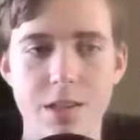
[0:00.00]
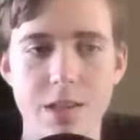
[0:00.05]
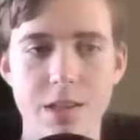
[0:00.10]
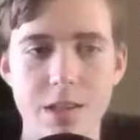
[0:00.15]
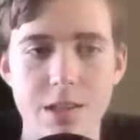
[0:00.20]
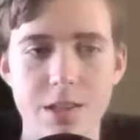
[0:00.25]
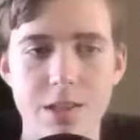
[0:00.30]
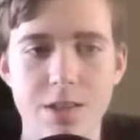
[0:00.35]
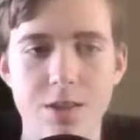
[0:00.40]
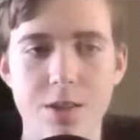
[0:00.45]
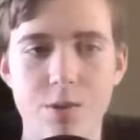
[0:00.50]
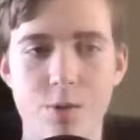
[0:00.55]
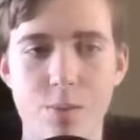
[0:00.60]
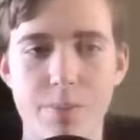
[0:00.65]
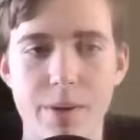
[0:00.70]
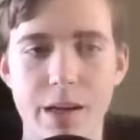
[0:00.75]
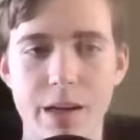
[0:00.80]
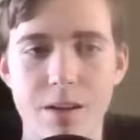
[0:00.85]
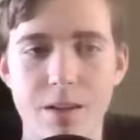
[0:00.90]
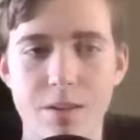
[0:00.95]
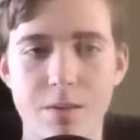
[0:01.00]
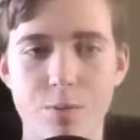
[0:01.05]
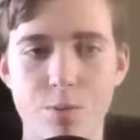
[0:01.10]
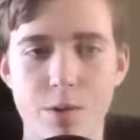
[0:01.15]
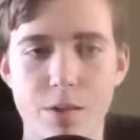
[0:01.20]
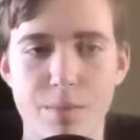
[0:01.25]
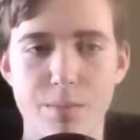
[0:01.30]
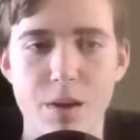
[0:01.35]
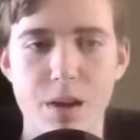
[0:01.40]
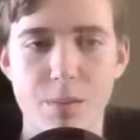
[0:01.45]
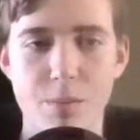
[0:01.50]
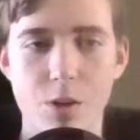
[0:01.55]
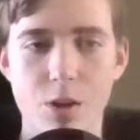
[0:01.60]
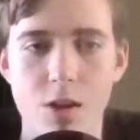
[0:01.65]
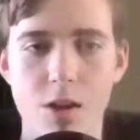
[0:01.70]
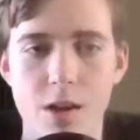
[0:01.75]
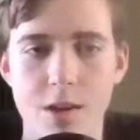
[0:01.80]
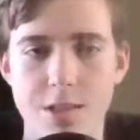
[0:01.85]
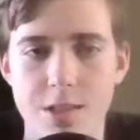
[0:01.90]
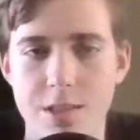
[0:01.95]
easily repelled with minimal
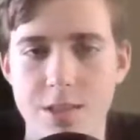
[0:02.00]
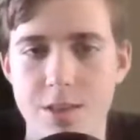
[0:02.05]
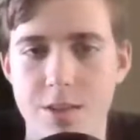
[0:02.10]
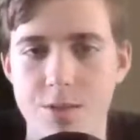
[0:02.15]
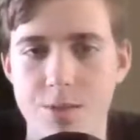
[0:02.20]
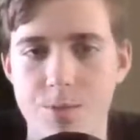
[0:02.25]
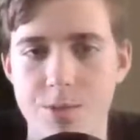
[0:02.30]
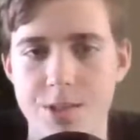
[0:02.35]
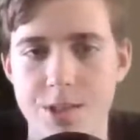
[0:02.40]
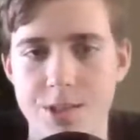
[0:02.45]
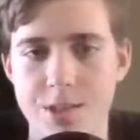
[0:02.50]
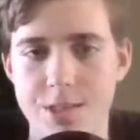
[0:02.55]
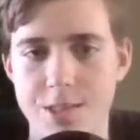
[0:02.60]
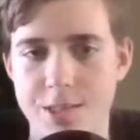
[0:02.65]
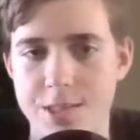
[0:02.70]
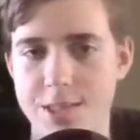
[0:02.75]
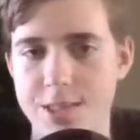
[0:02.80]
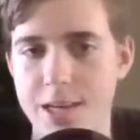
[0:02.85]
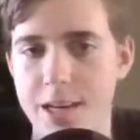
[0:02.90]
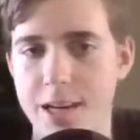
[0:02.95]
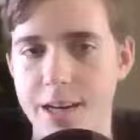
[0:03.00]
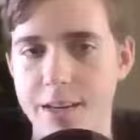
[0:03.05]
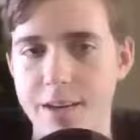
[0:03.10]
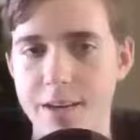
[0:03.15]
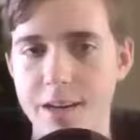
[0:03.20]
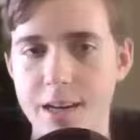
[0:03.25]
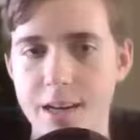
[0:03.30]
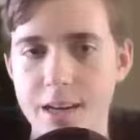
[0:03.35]
losses on the Resistance side.